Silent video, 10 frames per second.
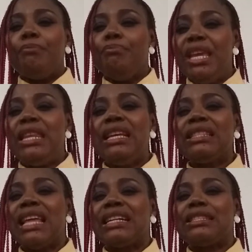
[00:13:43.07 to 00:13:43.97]

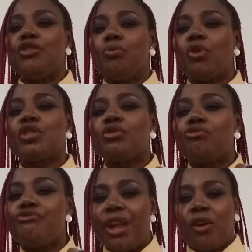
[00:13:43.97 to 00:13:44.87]
meaning that you must
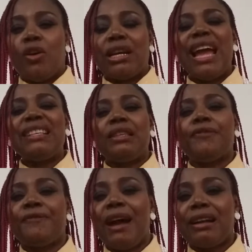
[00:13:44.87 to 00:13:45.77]
recognize the
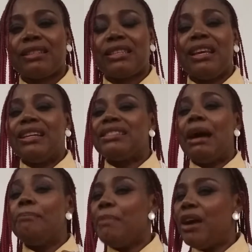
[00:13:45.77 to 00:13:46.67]
fact
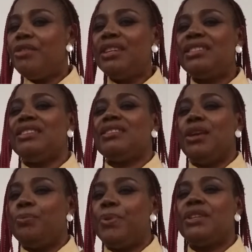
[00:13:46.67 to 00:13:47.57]
that marriage is
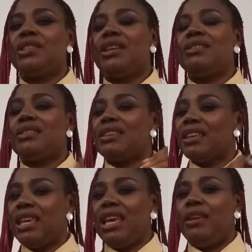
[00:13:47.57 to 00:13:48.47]
a patience
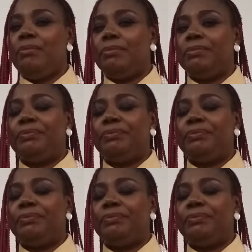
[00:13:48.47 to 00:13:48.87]
game.